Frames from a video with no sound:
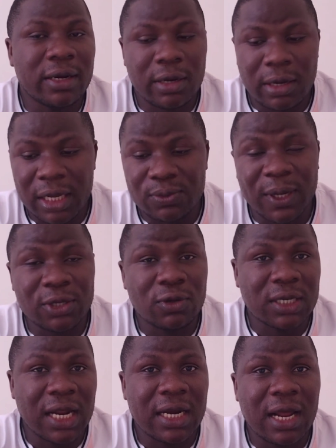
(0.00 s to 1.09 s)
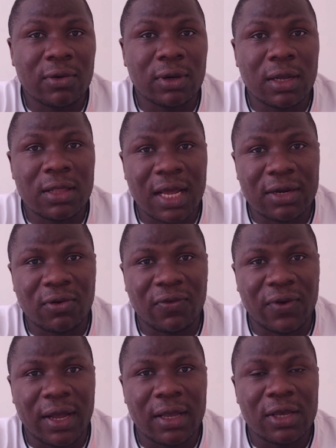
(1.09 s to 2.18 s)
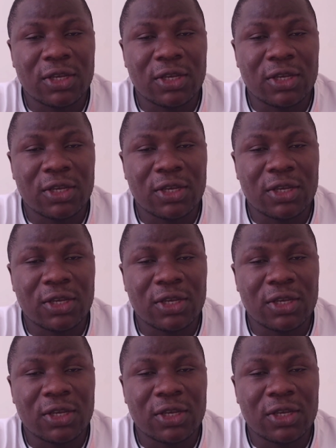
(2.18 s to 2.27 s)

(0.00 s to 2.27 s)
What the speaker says: and Espanyol turned down that offer.